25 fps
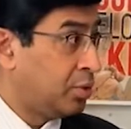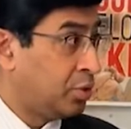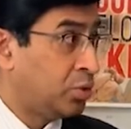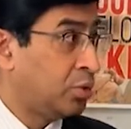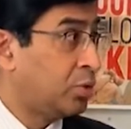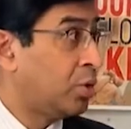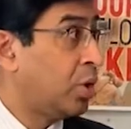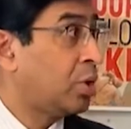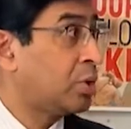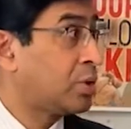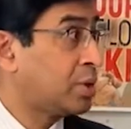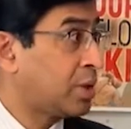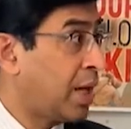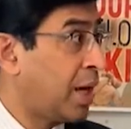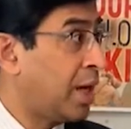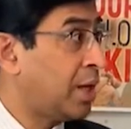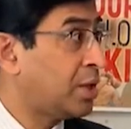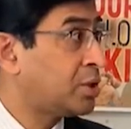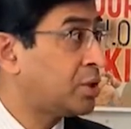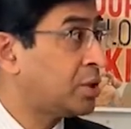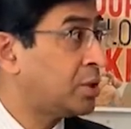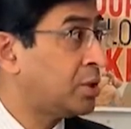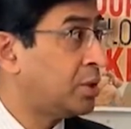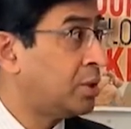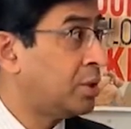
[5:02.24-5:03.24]
do not
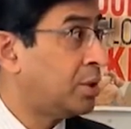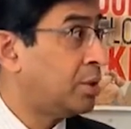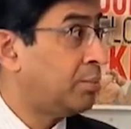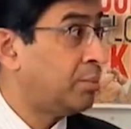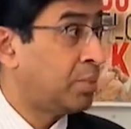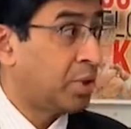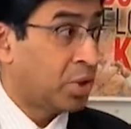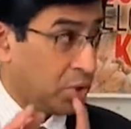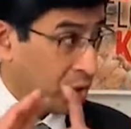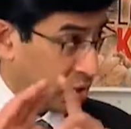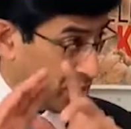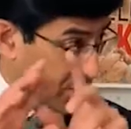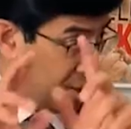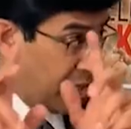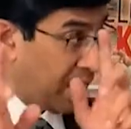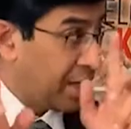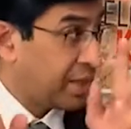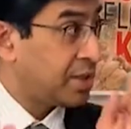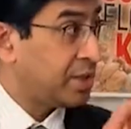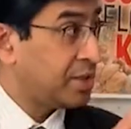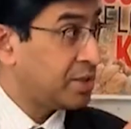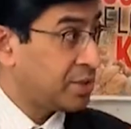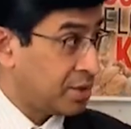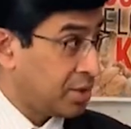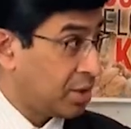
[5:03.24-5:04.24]
touch, because
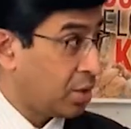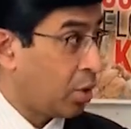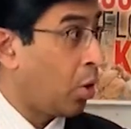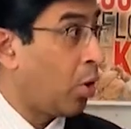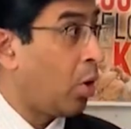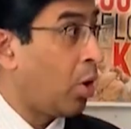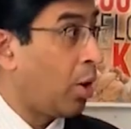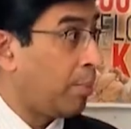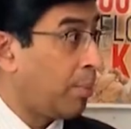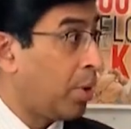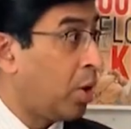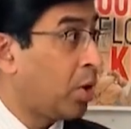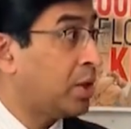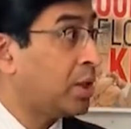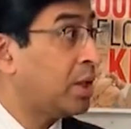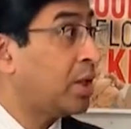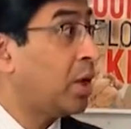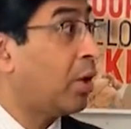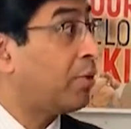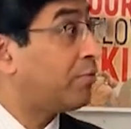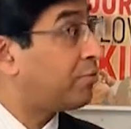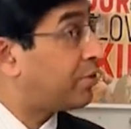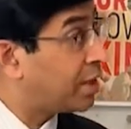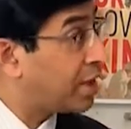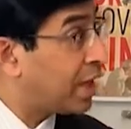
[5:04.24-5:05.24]
that is the core body
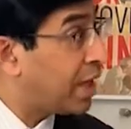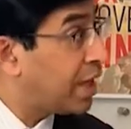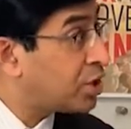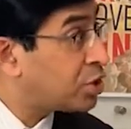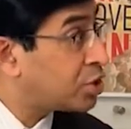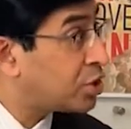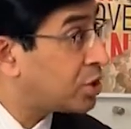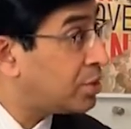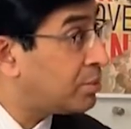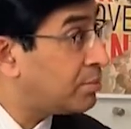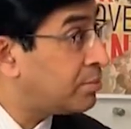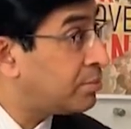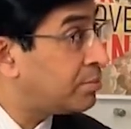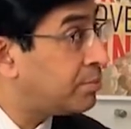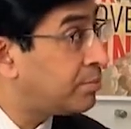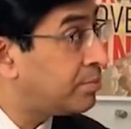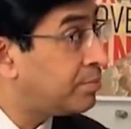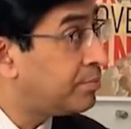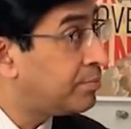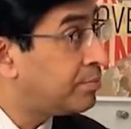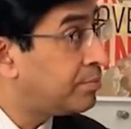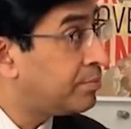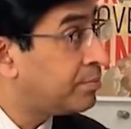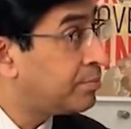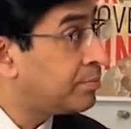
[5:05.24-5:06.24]
of the nation.
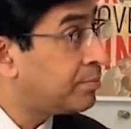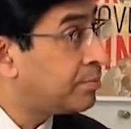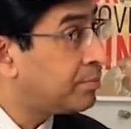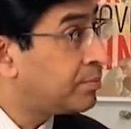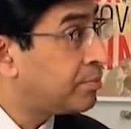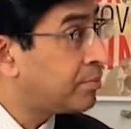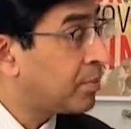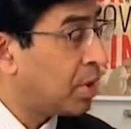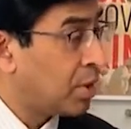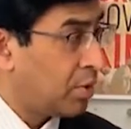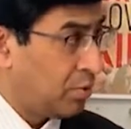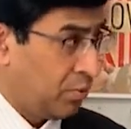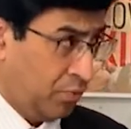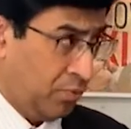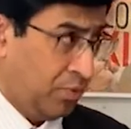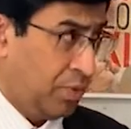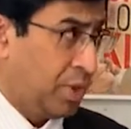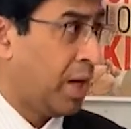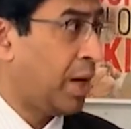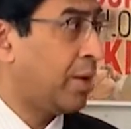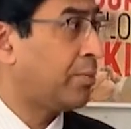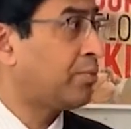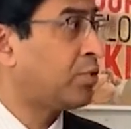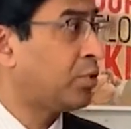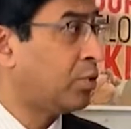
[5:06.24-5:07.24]
We
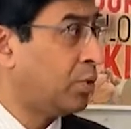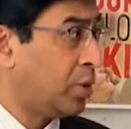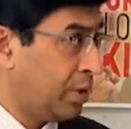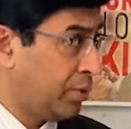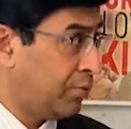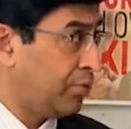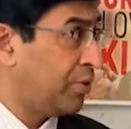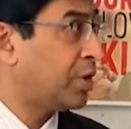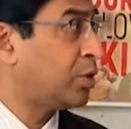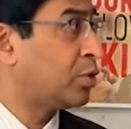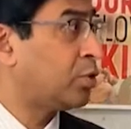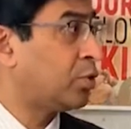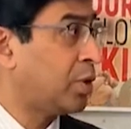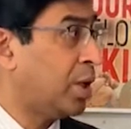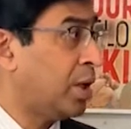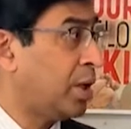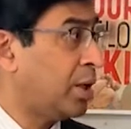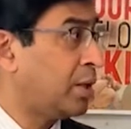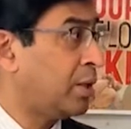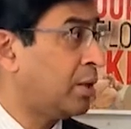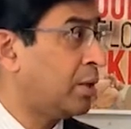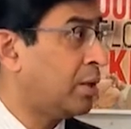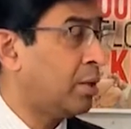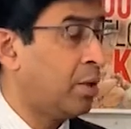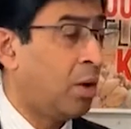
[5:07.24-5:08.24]
have to living
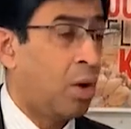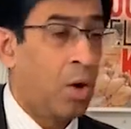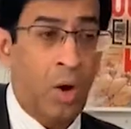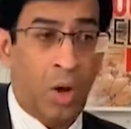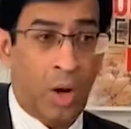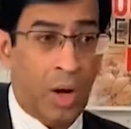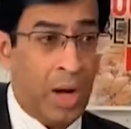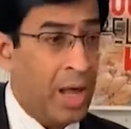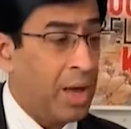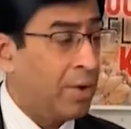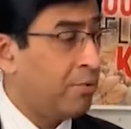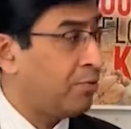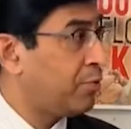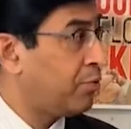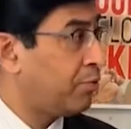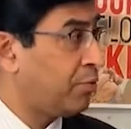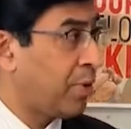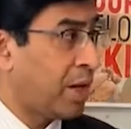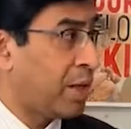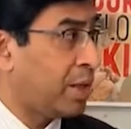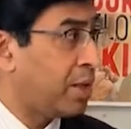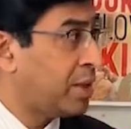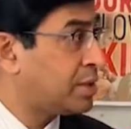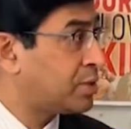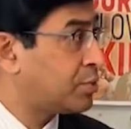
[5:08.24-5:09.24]
together, or
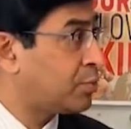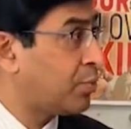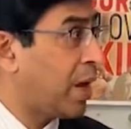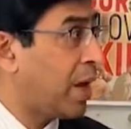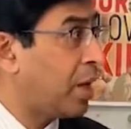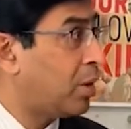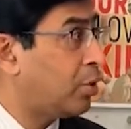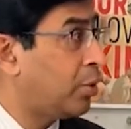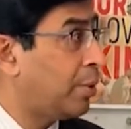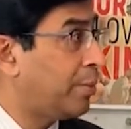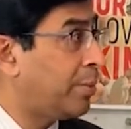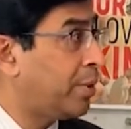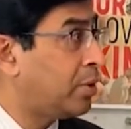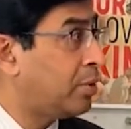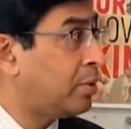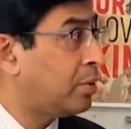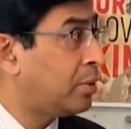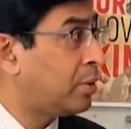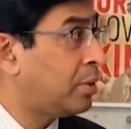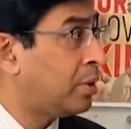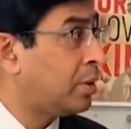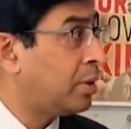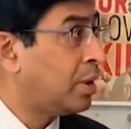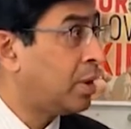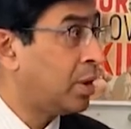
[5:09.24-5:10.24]
everyone is
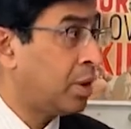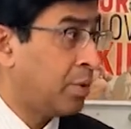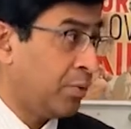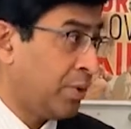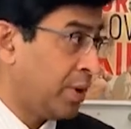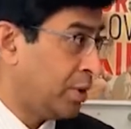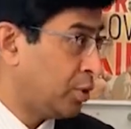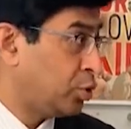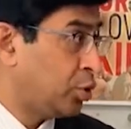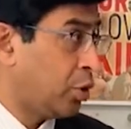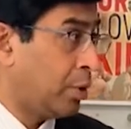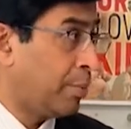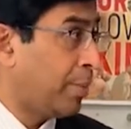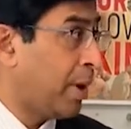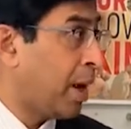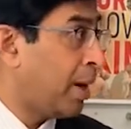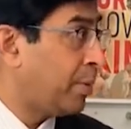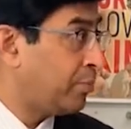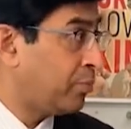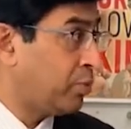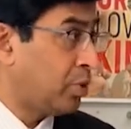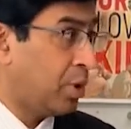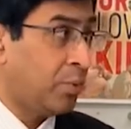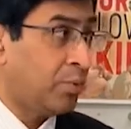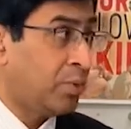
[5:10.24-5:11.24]
valuable. Even your
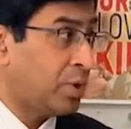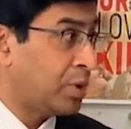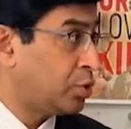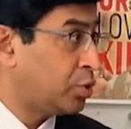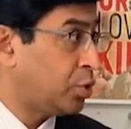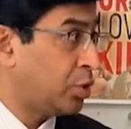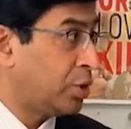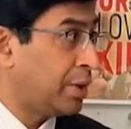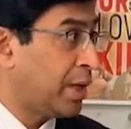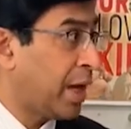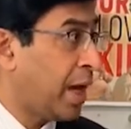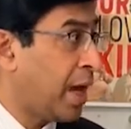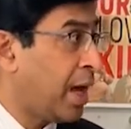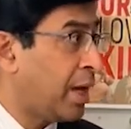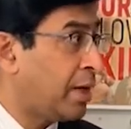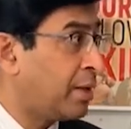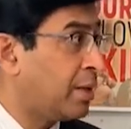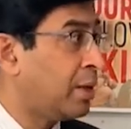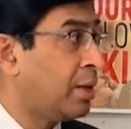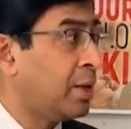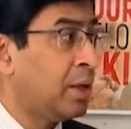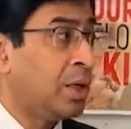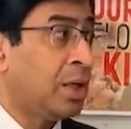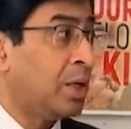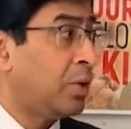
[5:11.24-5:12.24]
mom, even your dad,
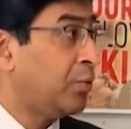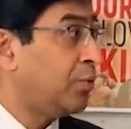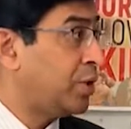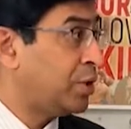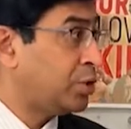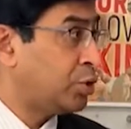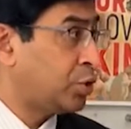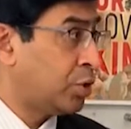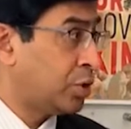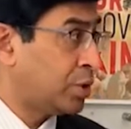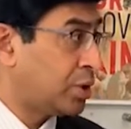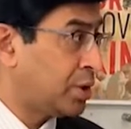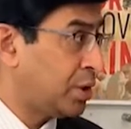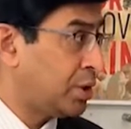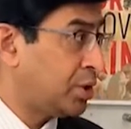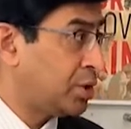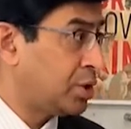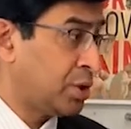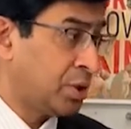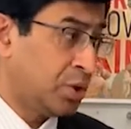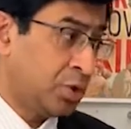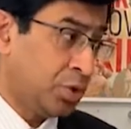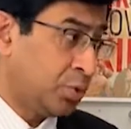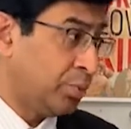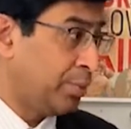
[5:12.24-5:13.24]
even your
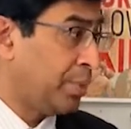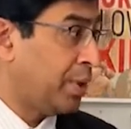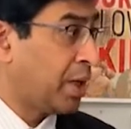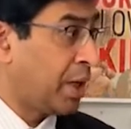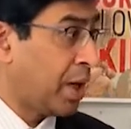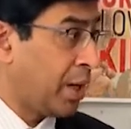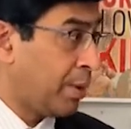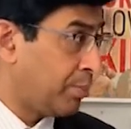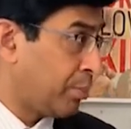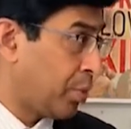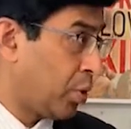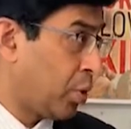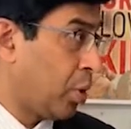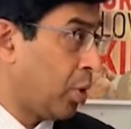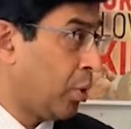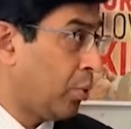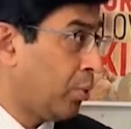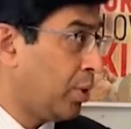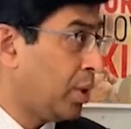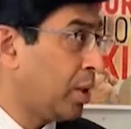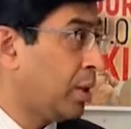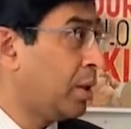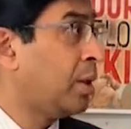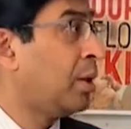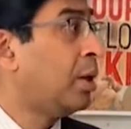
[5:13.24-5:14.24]
teacher, you become
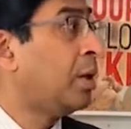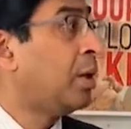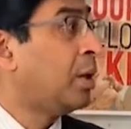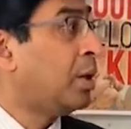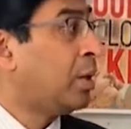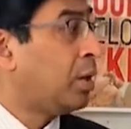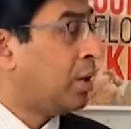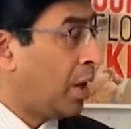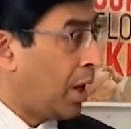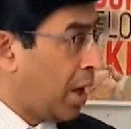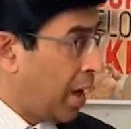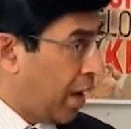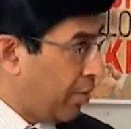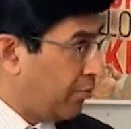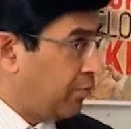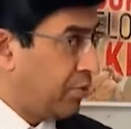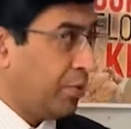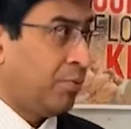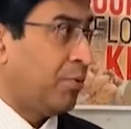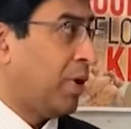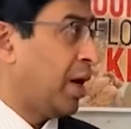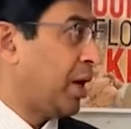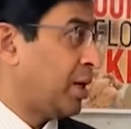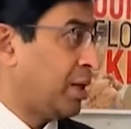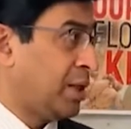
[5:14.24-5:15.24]
grower.
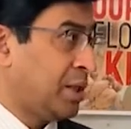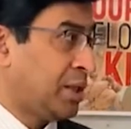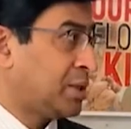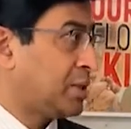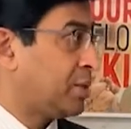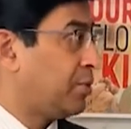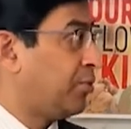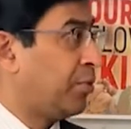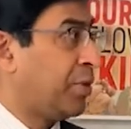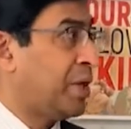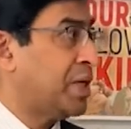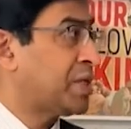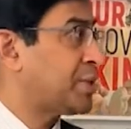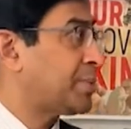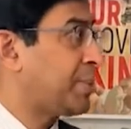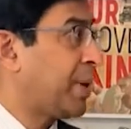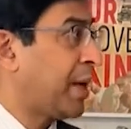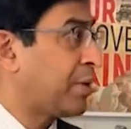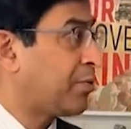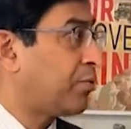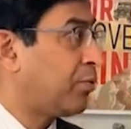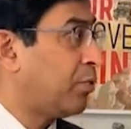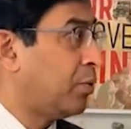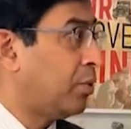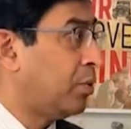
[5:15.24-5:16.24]
Everyone is
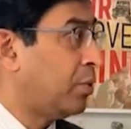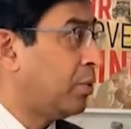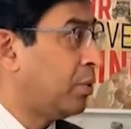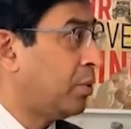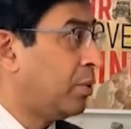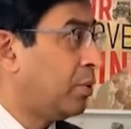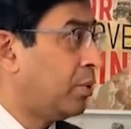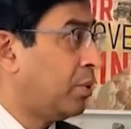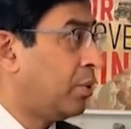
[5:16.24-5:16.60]
respectful.